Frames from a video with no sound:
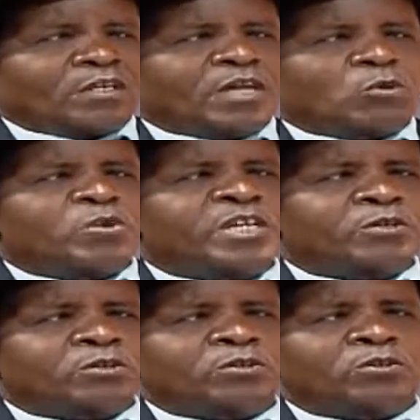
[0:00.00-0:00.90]
The
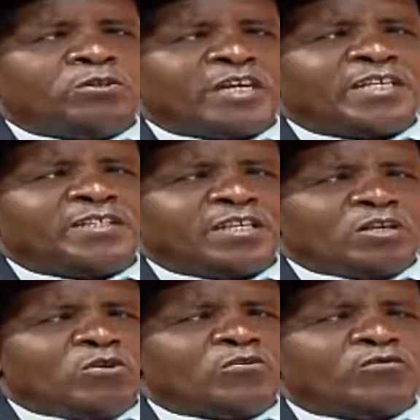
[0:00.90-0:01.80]
widow and the
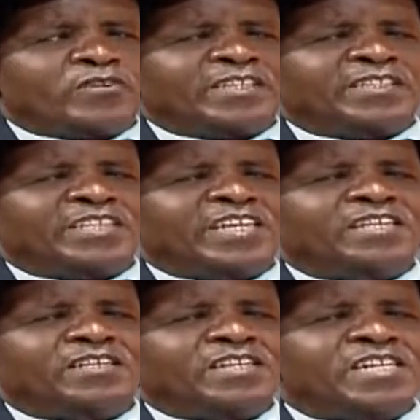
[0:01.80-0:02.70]
orphan
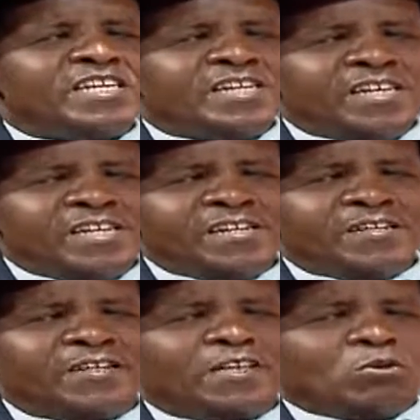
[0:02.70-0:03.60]
in
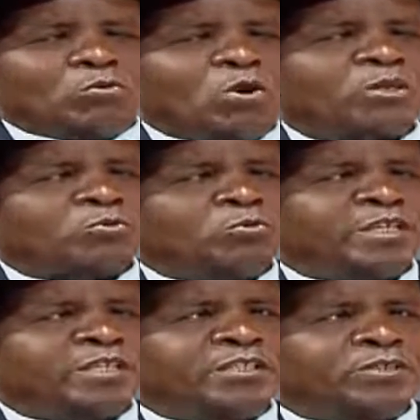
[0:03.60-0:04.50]
need, what
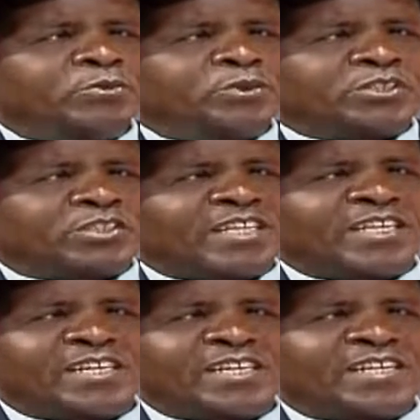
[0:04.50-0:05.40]
will you
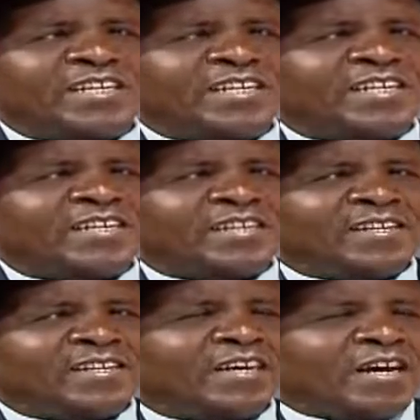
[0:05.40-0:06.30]

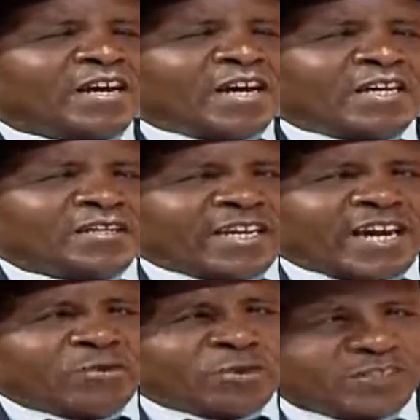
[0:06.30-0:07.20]
say?
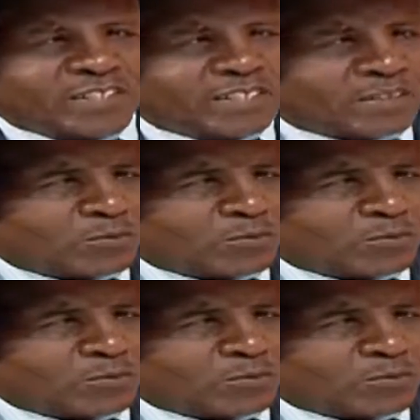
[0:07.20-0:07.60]
And I wrote this